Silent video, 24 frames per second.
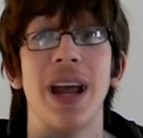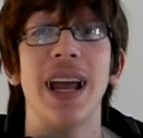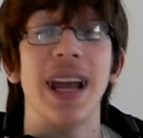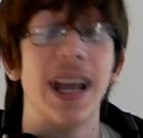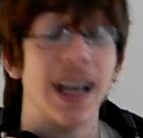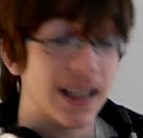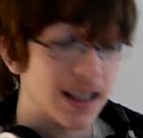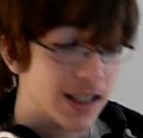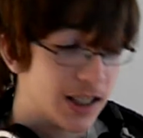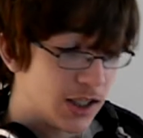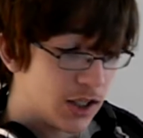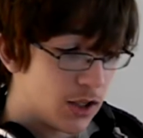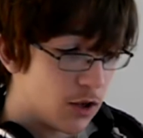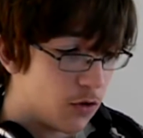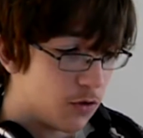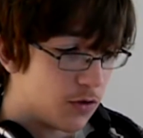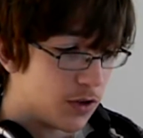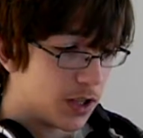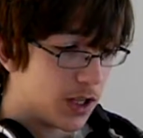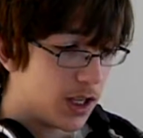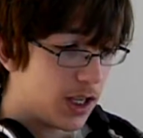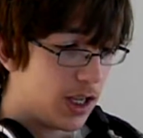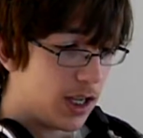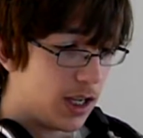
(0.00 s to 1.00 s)
Pants
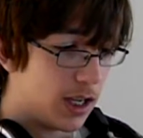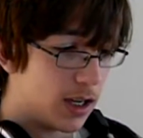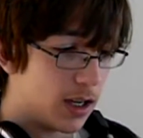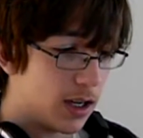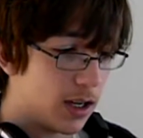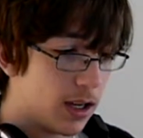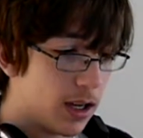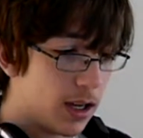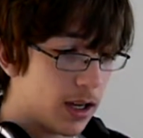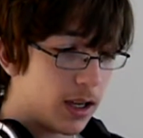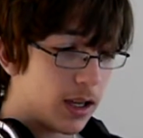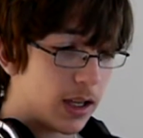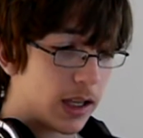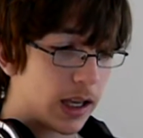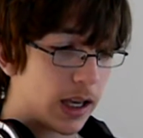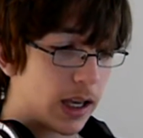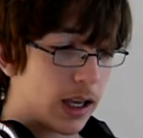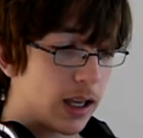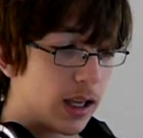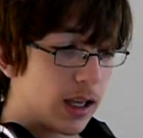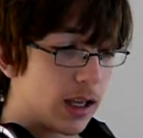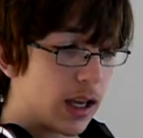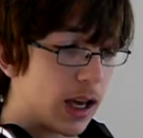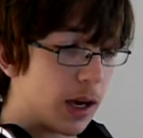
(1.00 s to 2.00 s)
over here
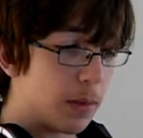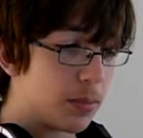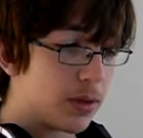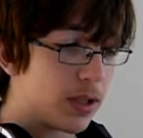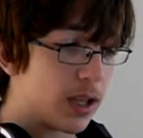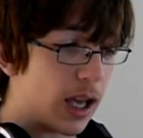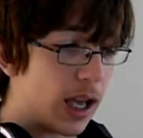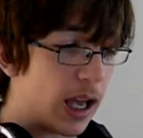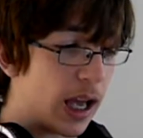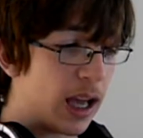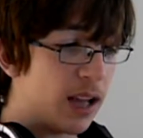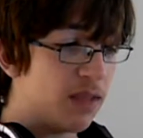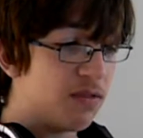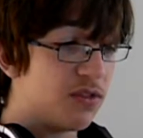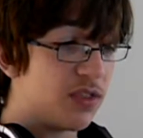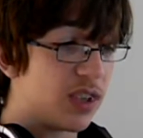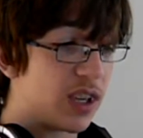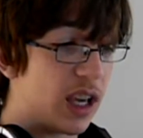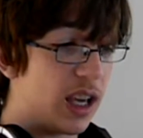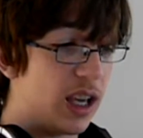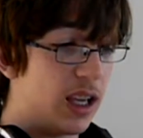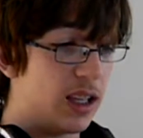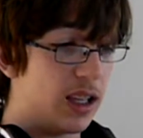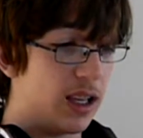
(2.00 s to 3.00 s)
kept
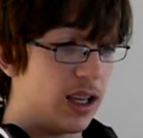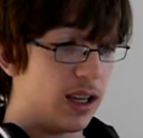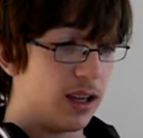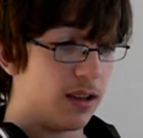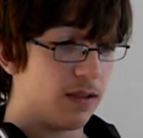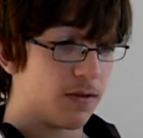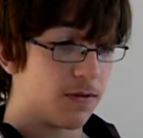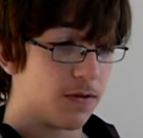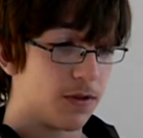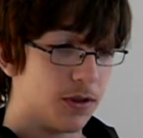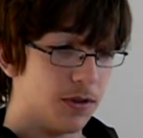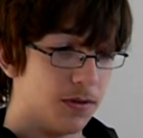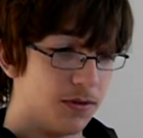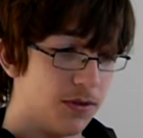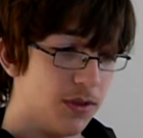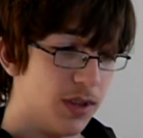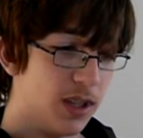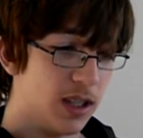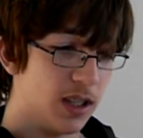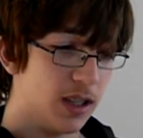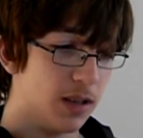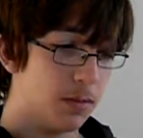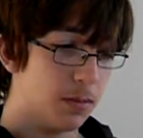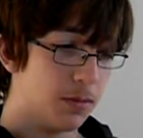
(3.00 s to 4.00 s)
advocating for
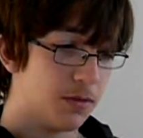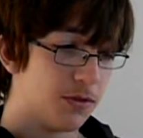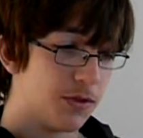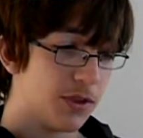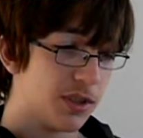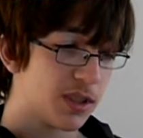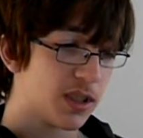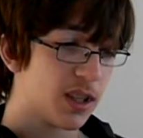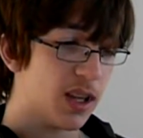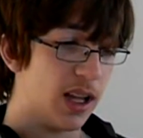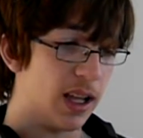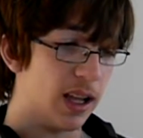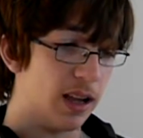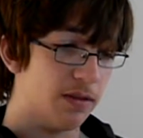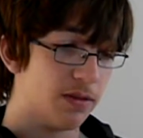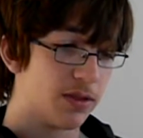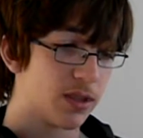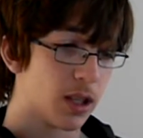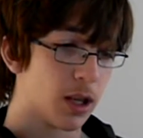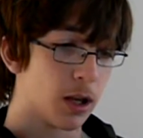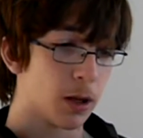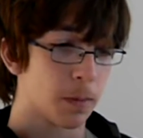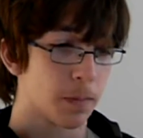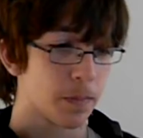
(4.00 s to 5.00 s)
freedom for
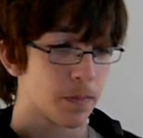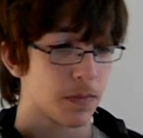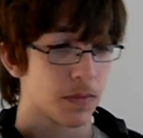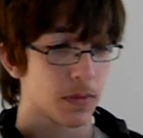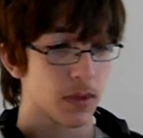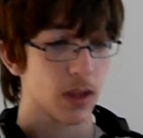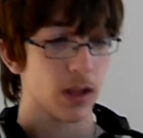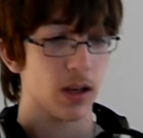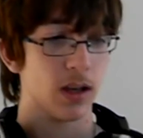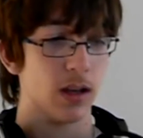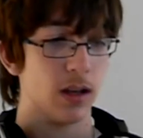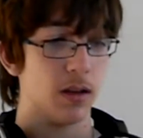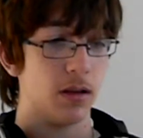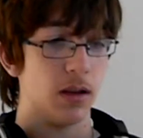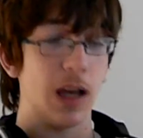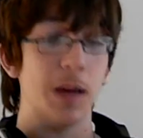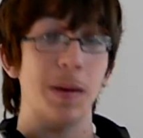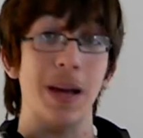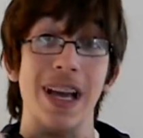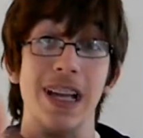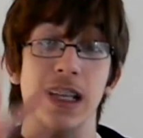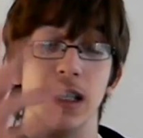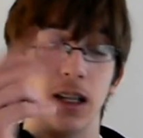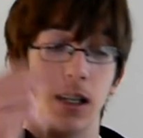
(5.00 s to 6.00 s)
slaves.
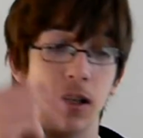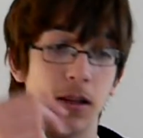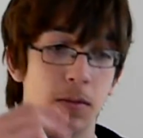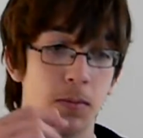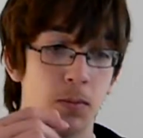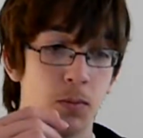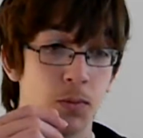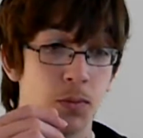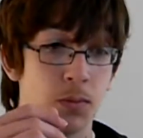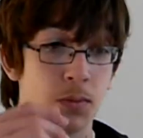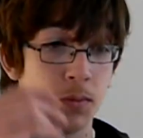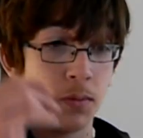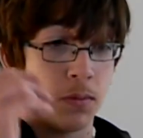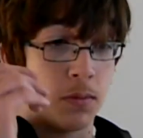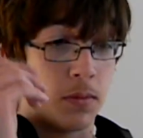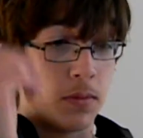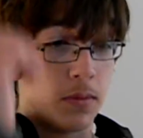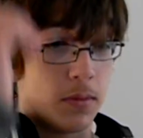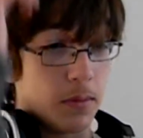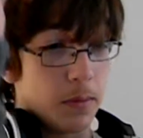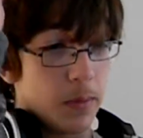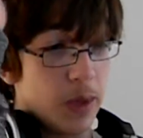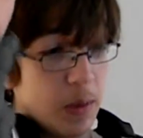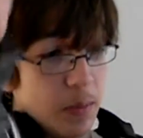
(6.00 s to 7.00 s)
Imagine,
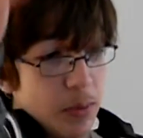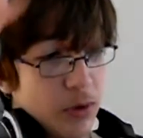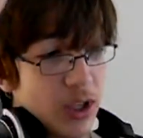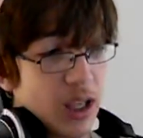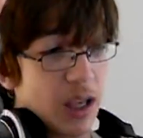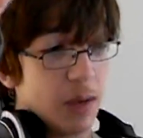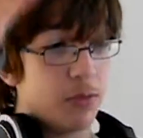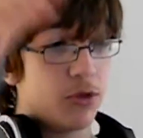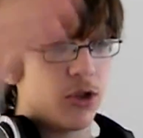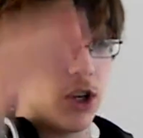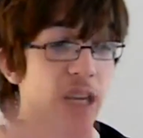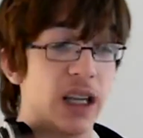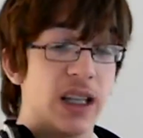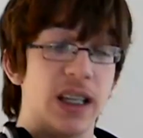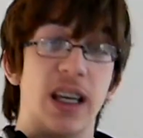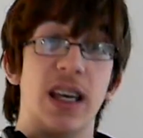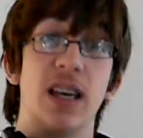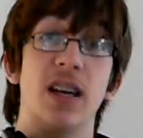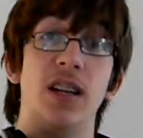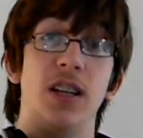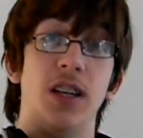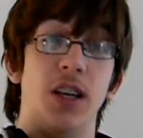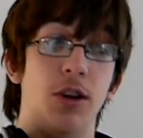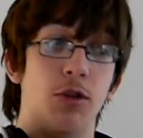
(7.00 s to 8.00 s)
people keep trying
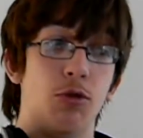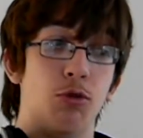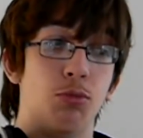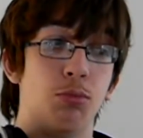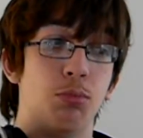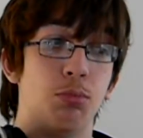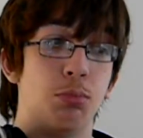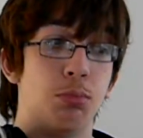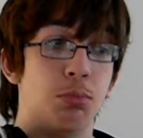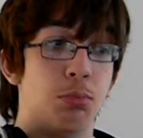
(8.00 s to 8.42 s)
to kill you.